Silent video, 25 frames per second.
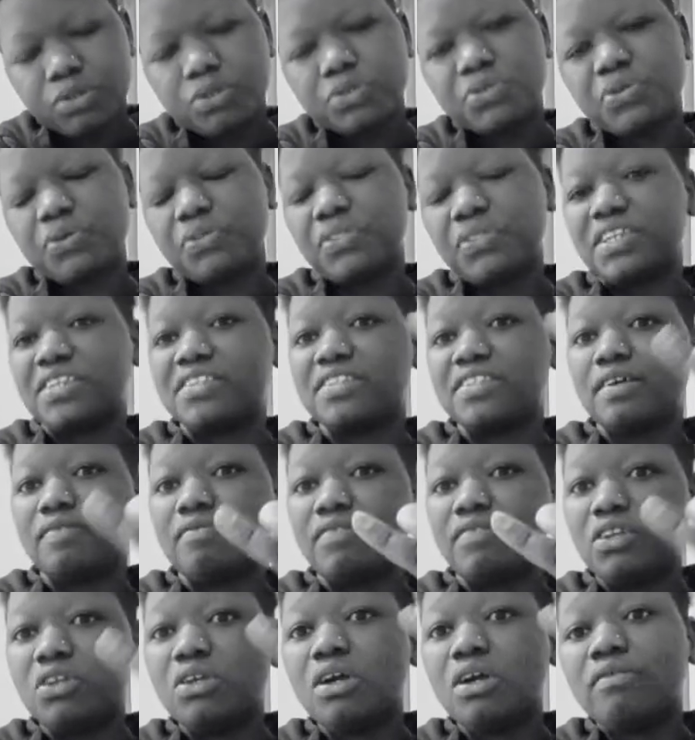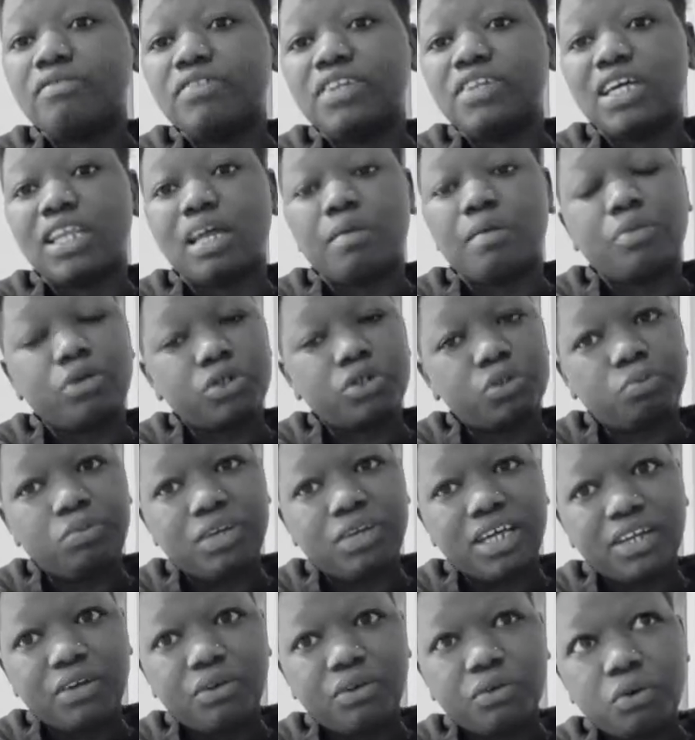So there is a video I've done about
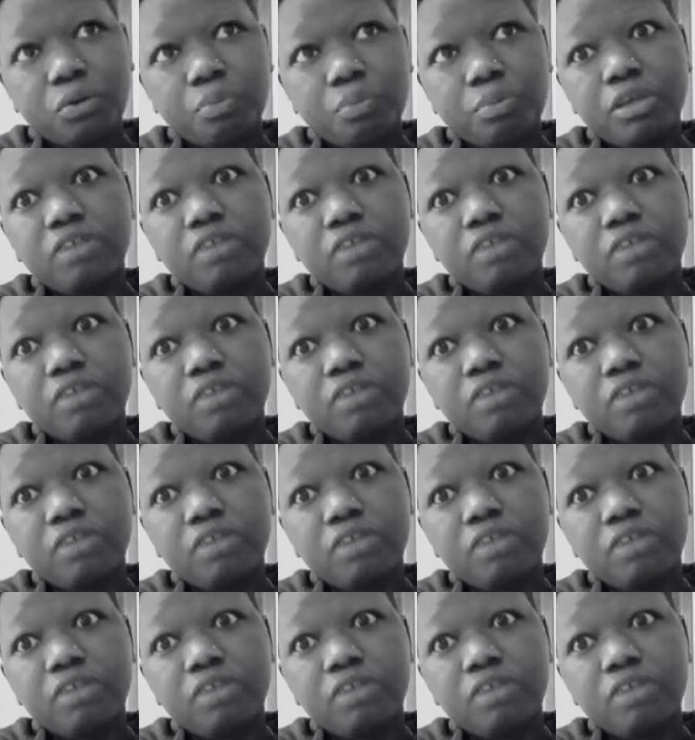blood group.